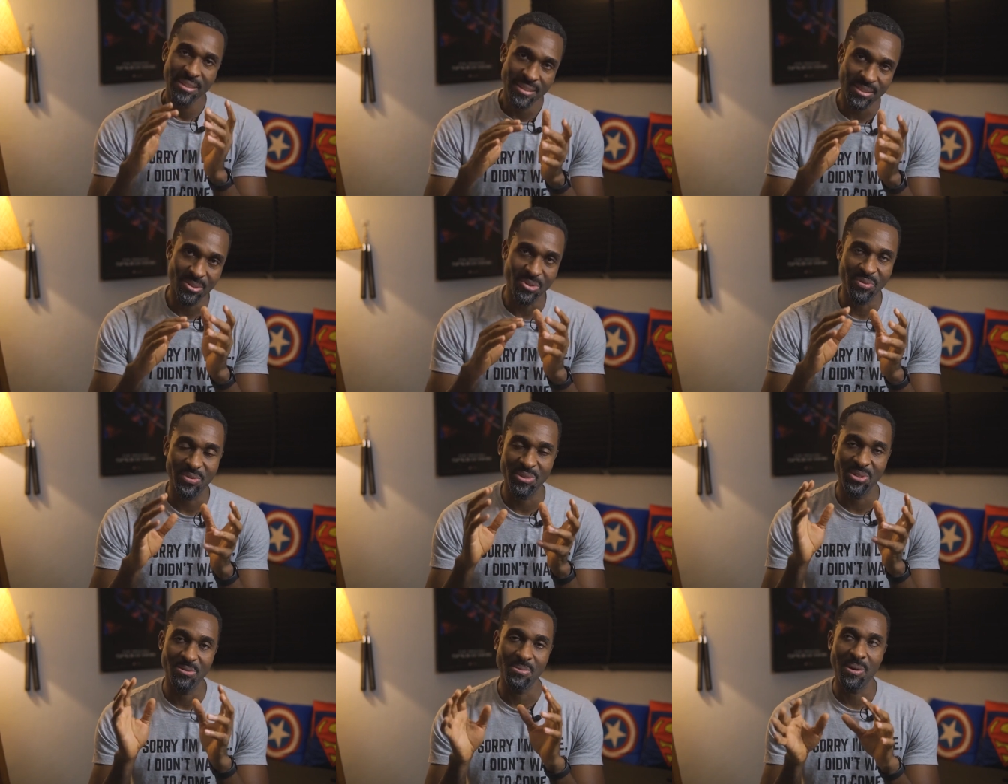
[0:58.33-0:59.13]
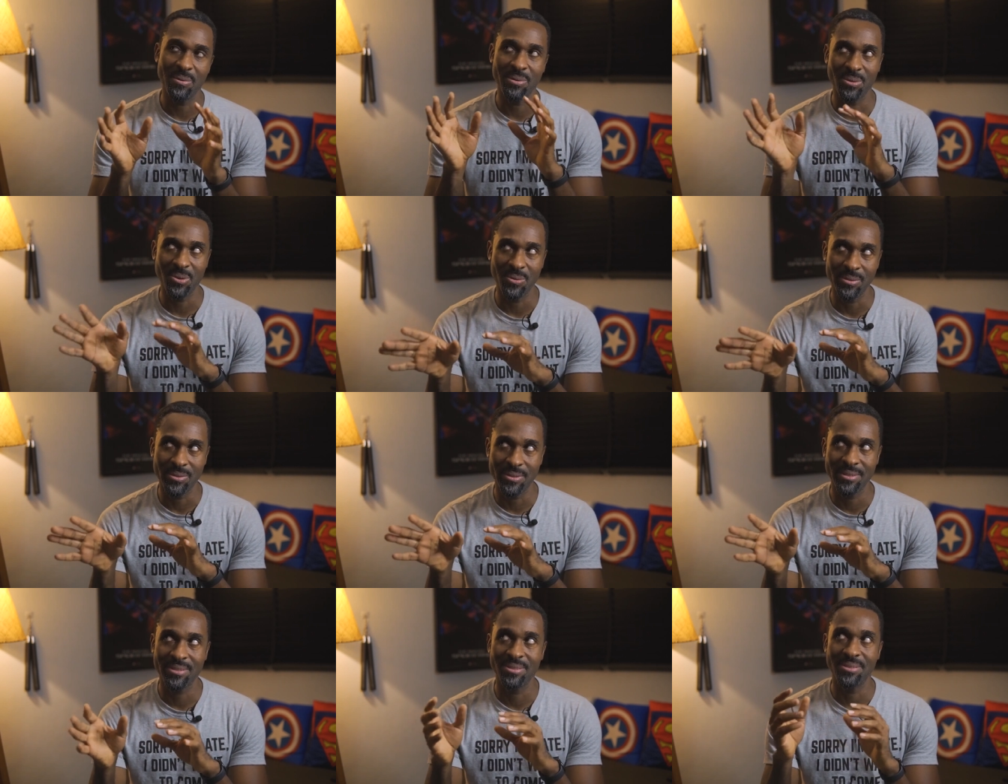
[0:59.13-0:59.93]
Silver, you might want to go with
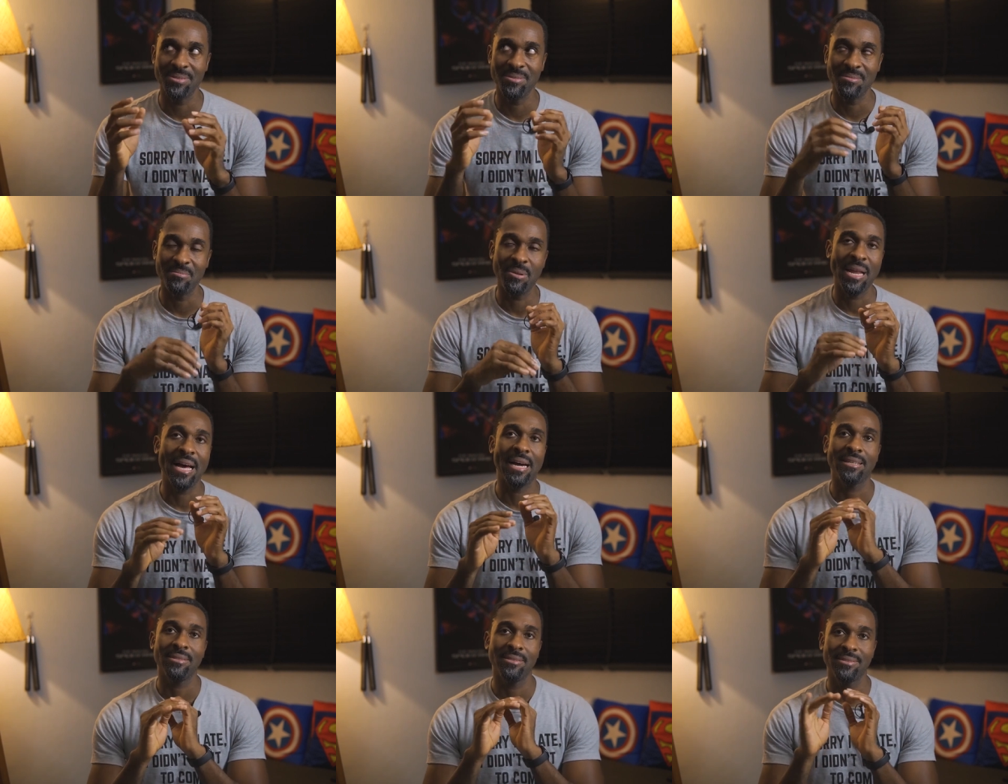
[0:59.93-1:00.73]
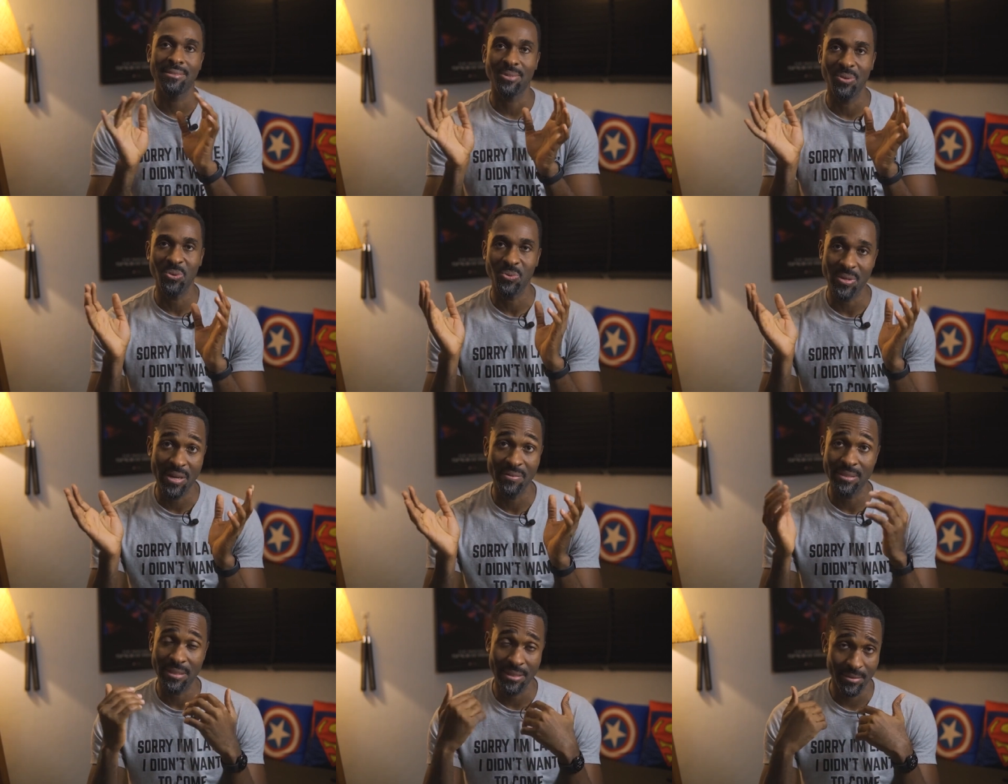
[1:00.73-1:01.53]
traditional. Black just goes with
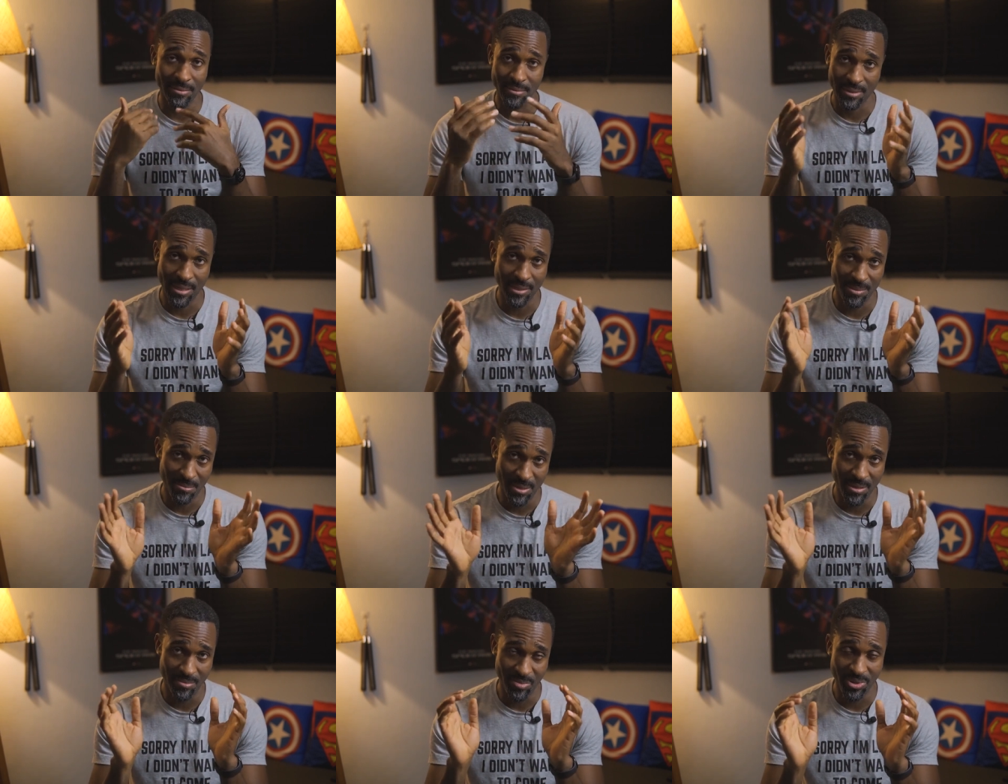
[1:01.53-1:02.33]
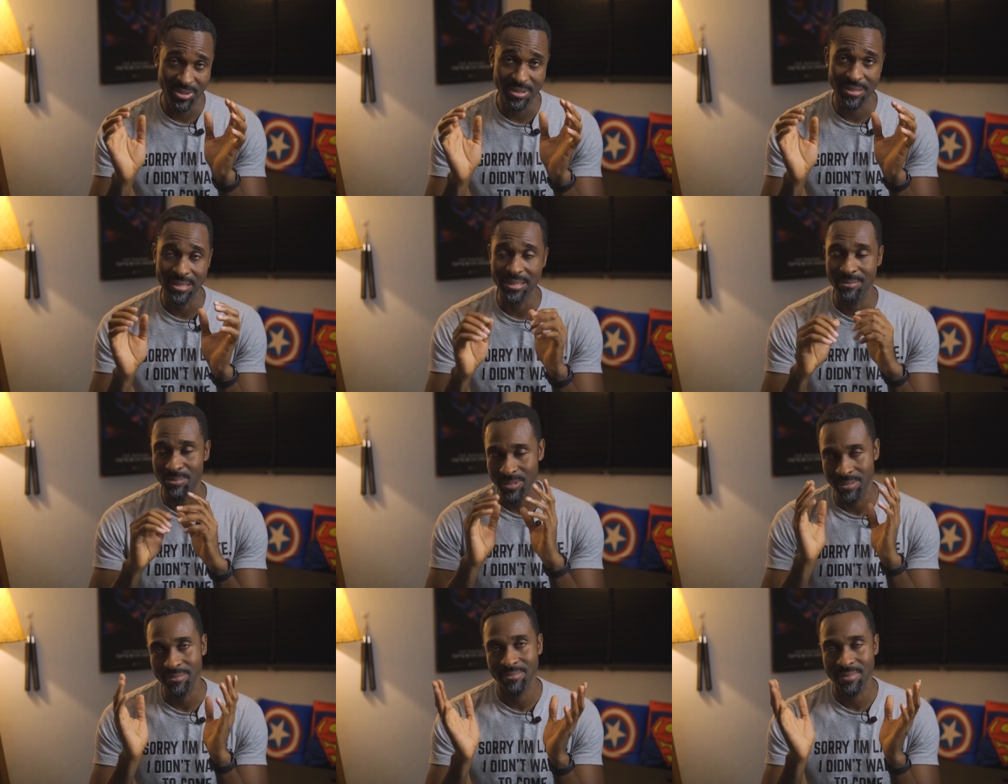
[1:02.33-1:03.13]
everything. That's me personally,
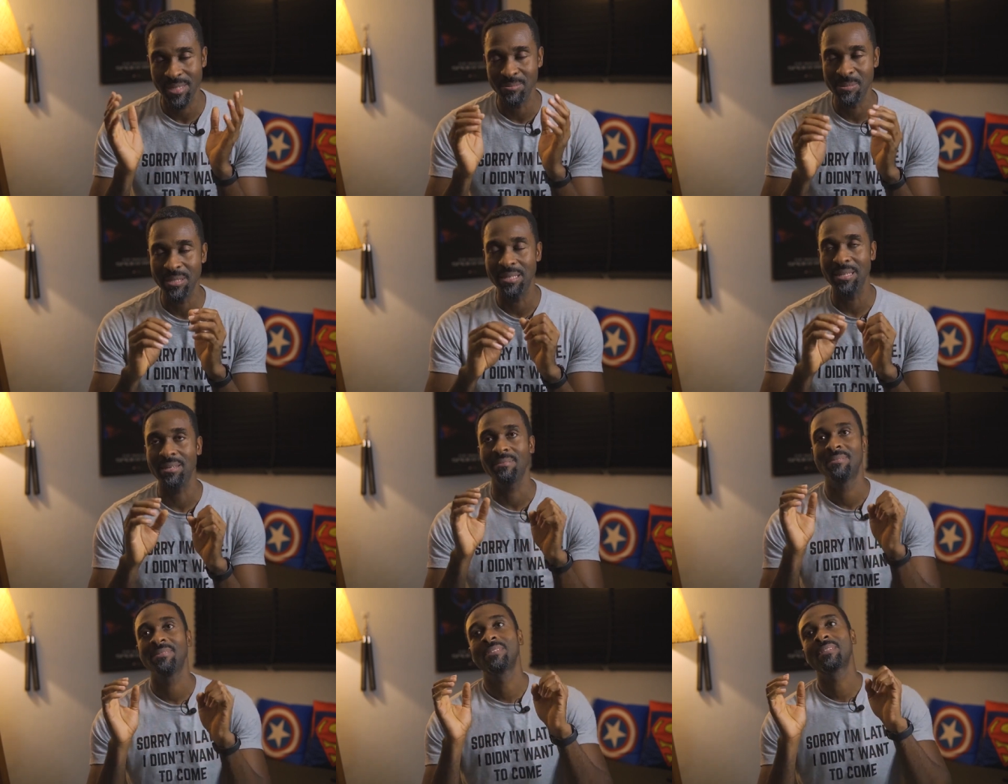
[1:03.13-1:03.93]
but that's my thing.